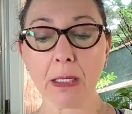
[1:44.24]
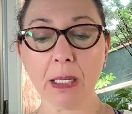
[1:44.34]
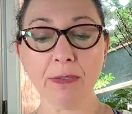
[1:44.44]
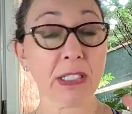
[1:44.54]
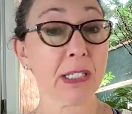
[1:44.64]

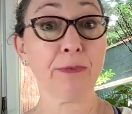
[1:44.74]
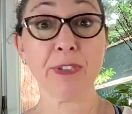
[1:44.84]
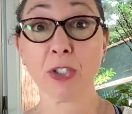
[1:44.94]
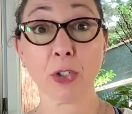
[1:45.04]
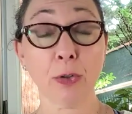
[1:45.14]
even some
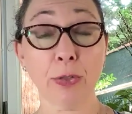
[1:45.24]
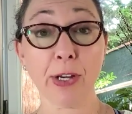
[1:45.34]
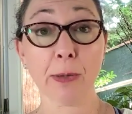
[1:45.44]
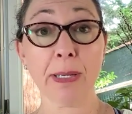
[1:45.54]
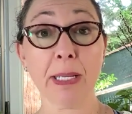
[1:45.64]
physical
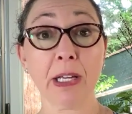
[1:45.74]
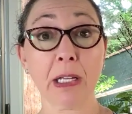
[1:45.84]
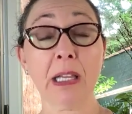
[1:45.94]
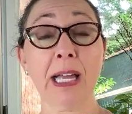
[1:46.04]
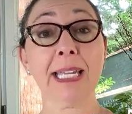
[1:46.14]
therapy, the
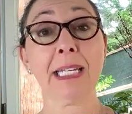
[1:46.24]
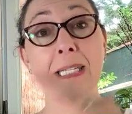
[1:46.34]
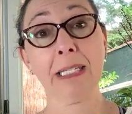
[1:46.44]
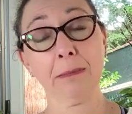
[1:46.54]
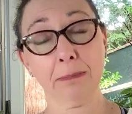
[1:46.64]

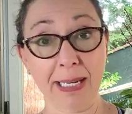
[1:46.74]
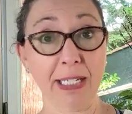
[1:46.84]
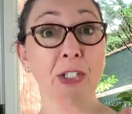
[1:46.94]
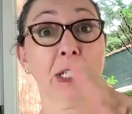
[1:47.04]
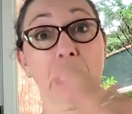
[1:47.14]
client
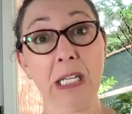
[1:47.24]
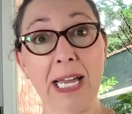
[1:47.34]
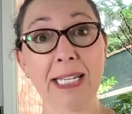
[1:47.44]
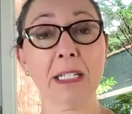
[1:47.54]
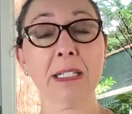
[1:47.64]
patient
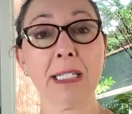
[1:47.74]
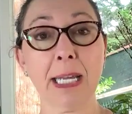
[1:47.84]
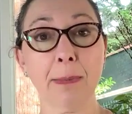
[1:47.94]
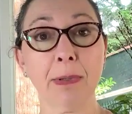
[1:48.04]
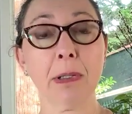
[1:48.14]
lies on the
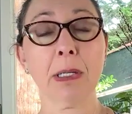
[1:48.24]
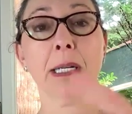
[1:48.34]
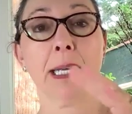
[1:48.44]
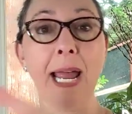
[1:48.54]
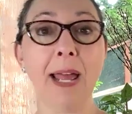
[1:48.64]
table
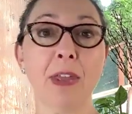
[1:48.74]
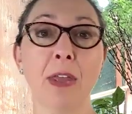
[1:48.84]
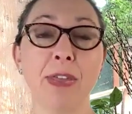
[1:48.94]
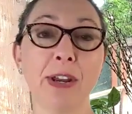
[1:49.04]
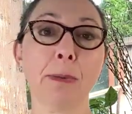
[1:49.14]
and
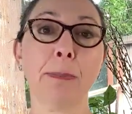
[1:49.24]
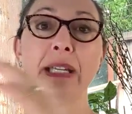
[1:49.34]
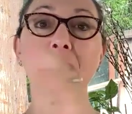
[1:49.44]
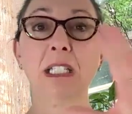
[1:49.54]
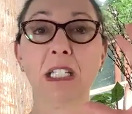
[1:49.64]
the
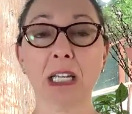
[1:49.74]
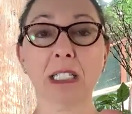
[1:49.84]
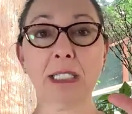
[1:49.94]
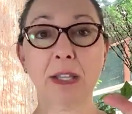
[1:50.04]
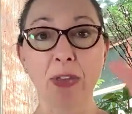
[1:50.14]
therapist
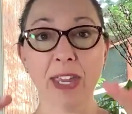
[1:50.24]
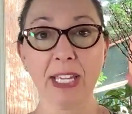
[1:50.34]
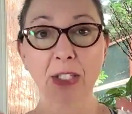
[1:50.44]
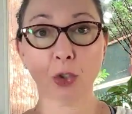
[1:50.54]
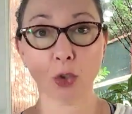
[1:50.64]
does
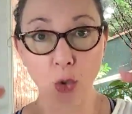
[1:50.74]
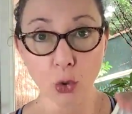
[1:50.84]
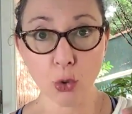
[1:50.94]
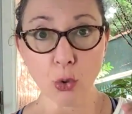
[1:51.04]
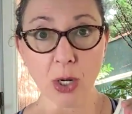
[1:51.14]
things
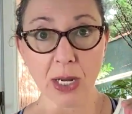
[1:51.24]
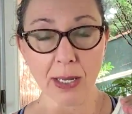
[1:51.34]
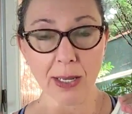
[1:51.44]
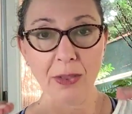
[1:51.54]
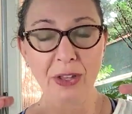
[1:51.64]
to
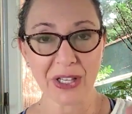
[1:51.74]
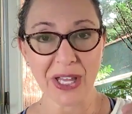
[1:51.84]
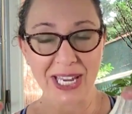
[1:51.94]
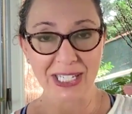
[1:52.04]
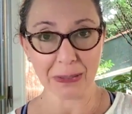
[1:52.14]
the
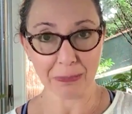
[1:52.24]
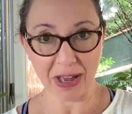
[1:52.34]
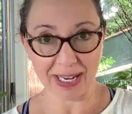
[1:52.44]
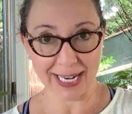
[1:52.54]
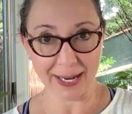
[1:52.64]
client's
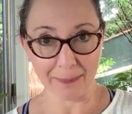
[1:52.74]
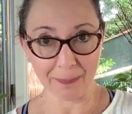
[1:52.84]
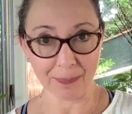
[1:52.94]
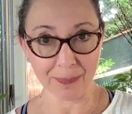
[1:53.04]
body.